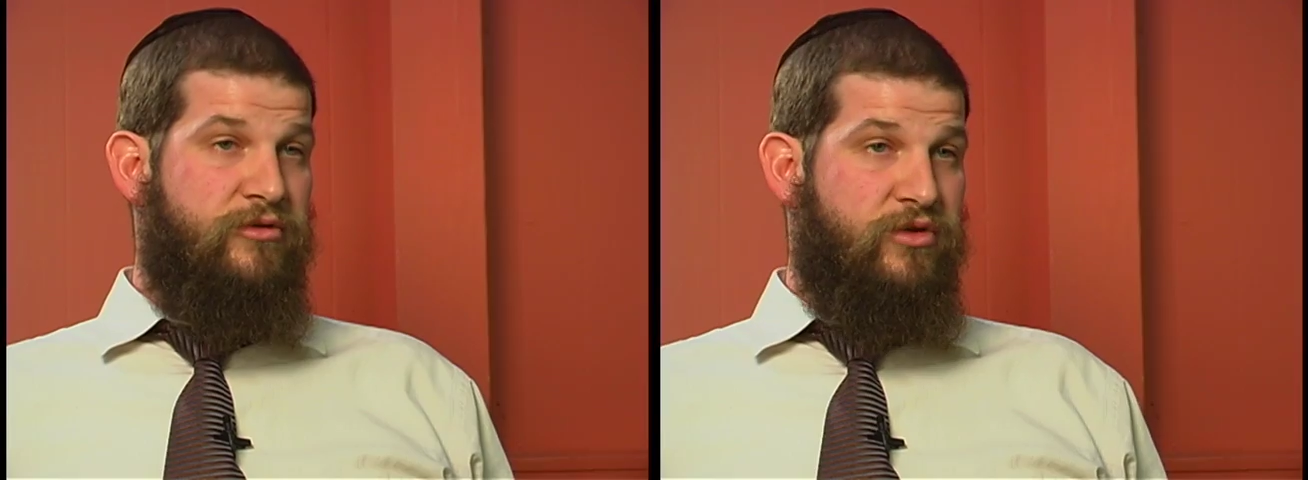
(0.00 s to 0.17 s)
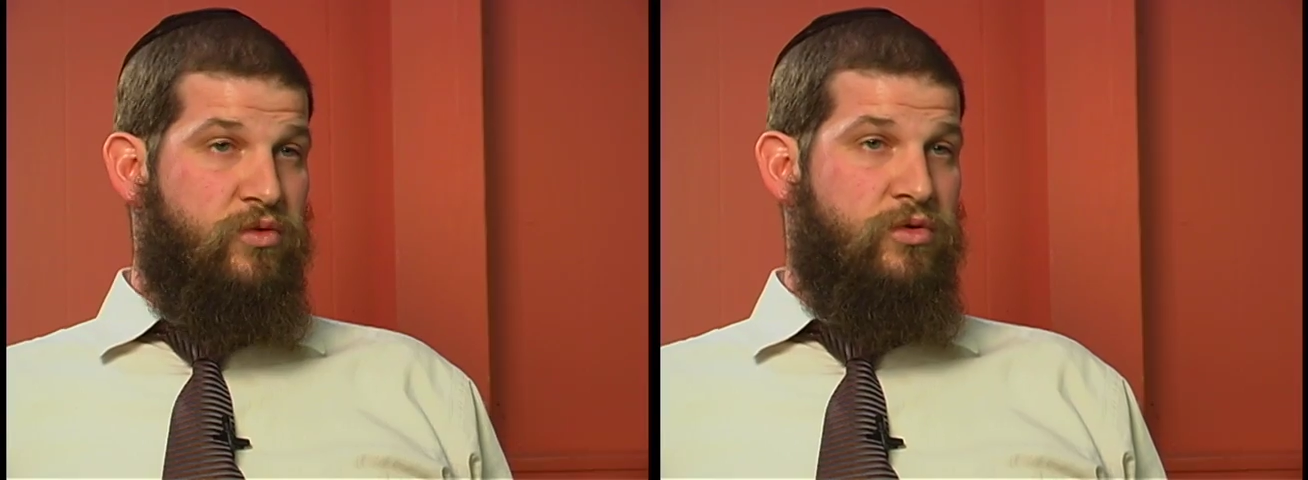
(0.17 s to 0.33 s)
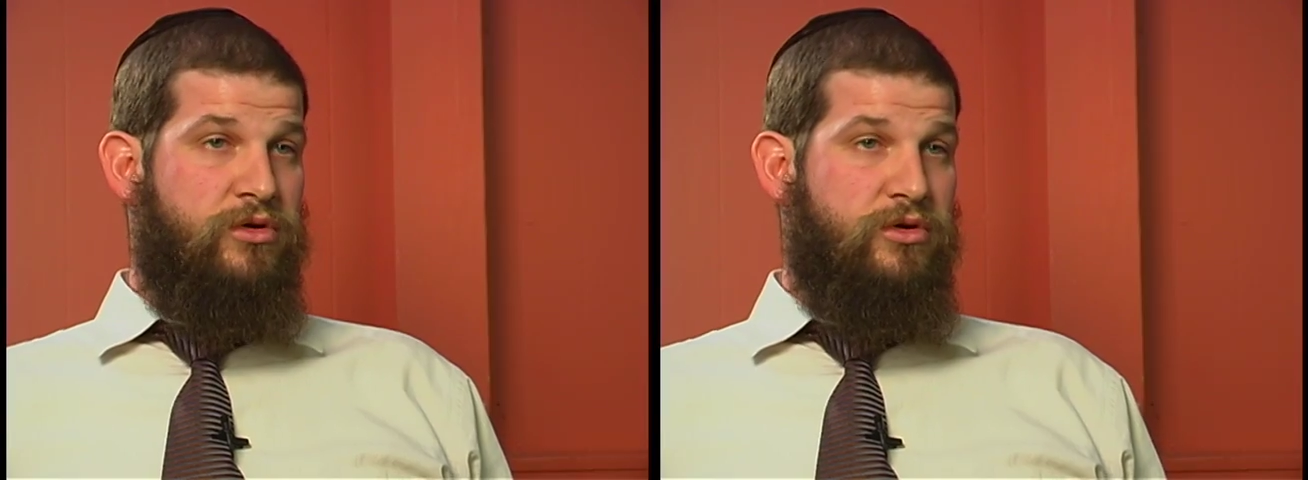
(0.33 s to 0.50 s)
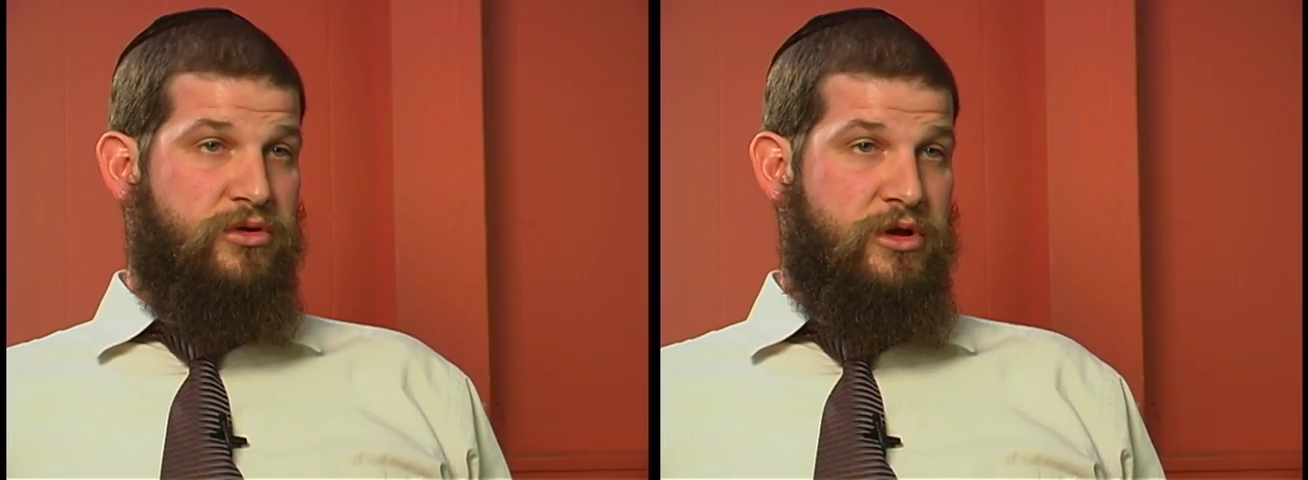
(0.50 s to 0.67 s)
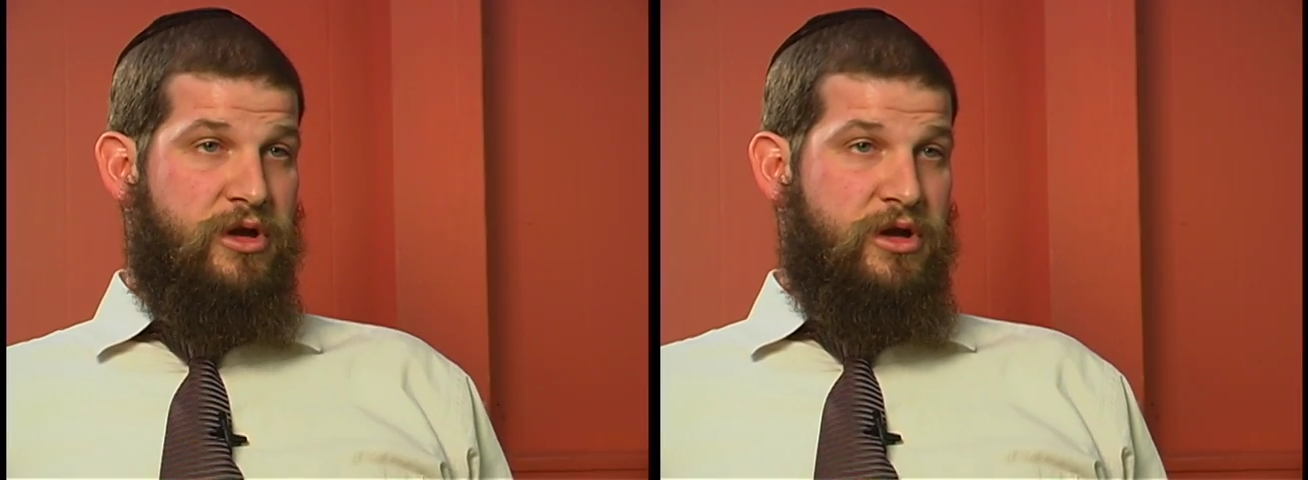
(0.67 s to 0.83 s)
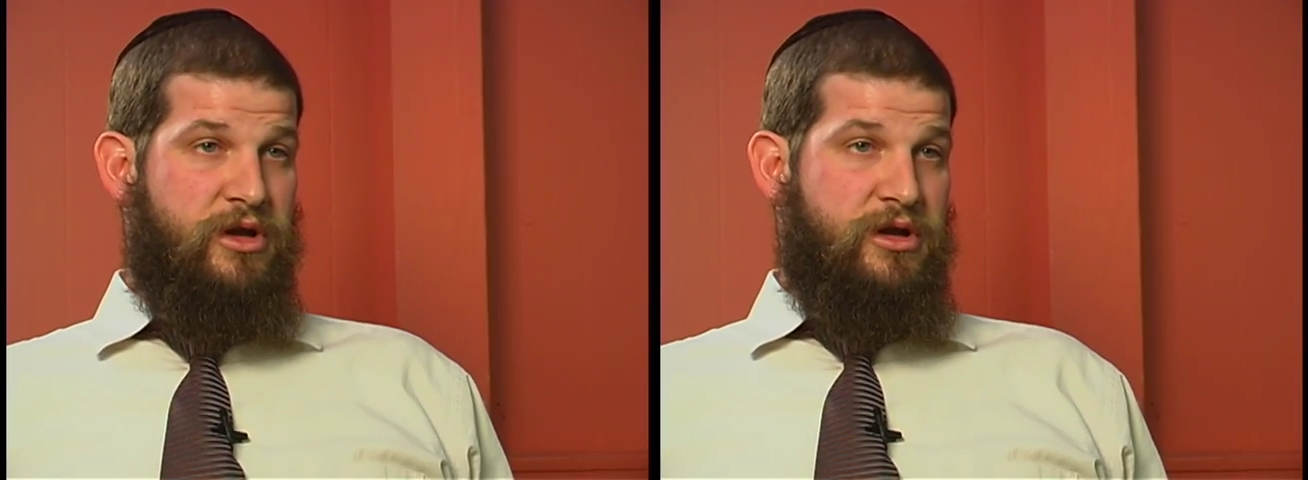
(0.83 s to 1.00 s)
of the world
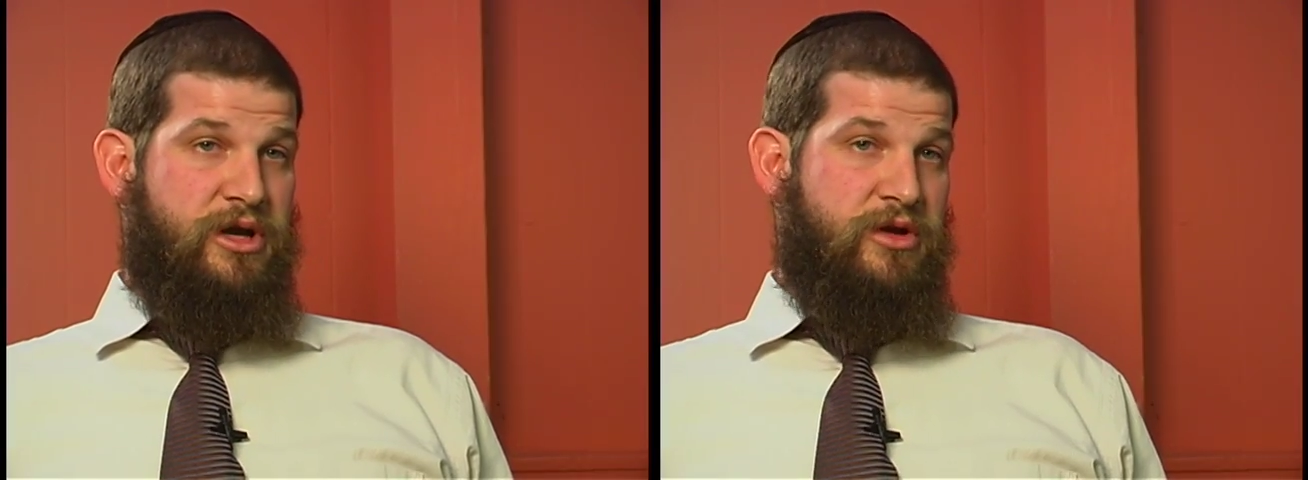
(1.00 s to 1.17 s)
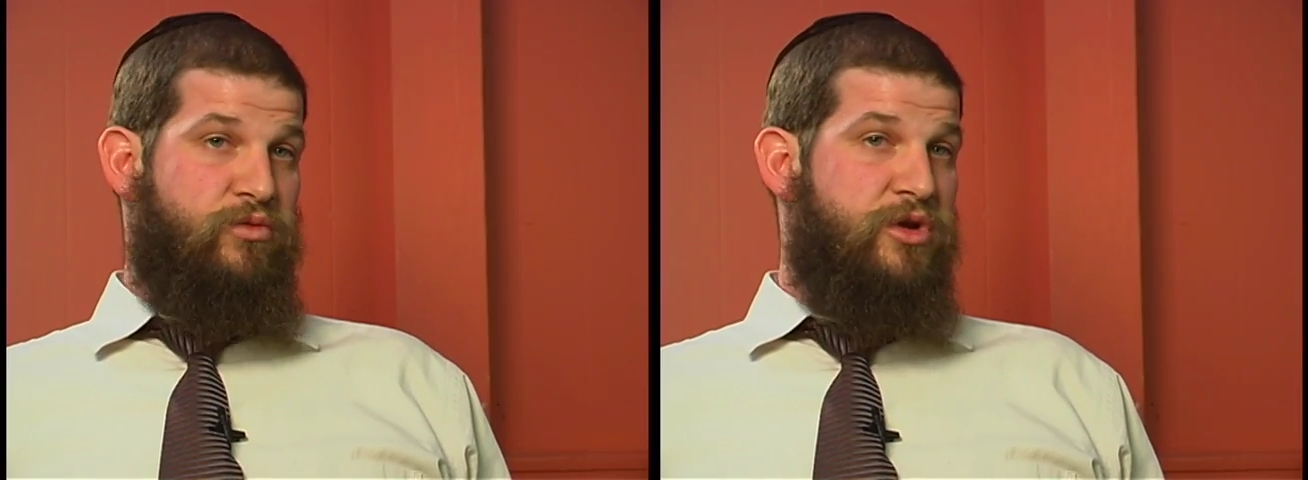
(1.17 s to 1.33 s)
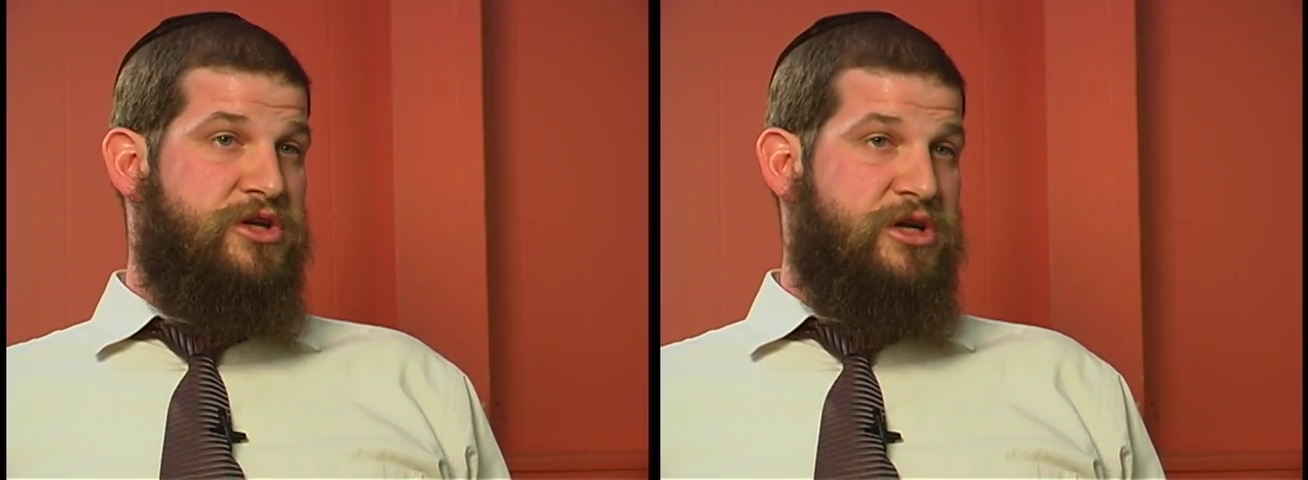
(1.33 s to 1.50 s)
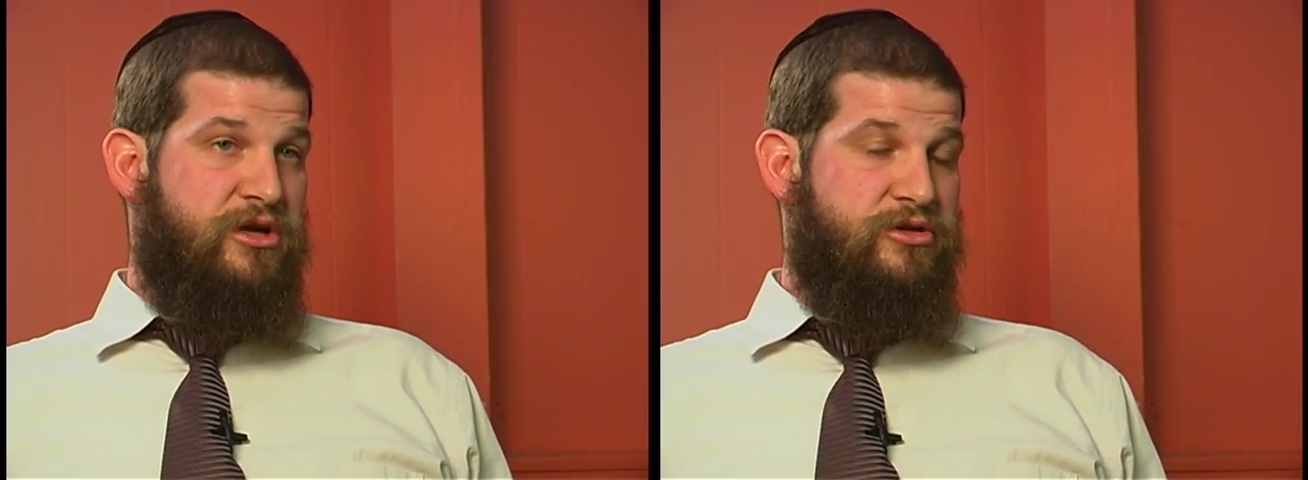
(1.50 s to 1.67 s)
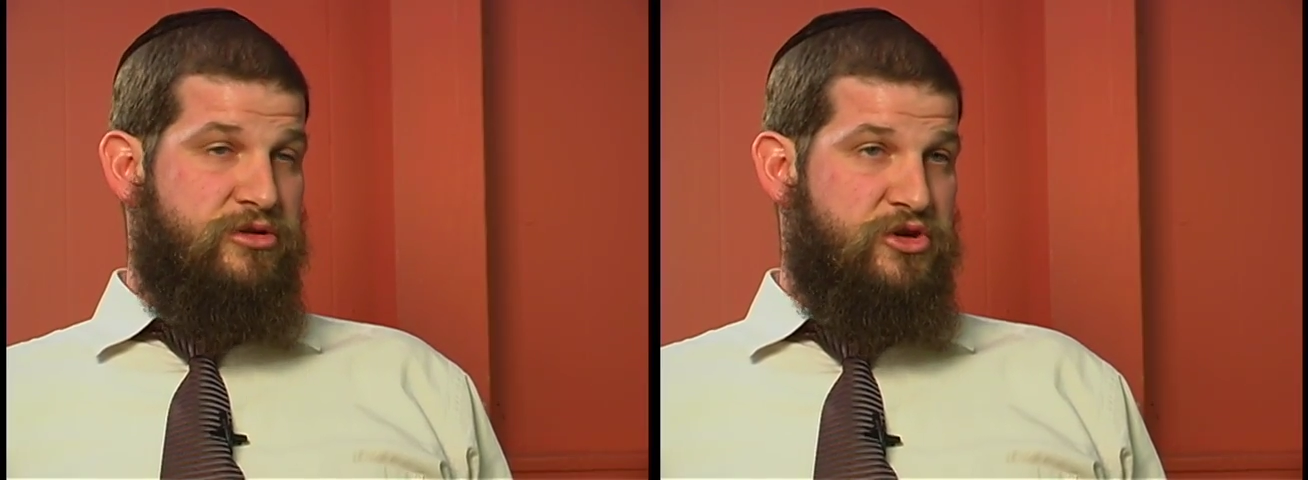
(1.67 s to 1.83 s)
and reach out to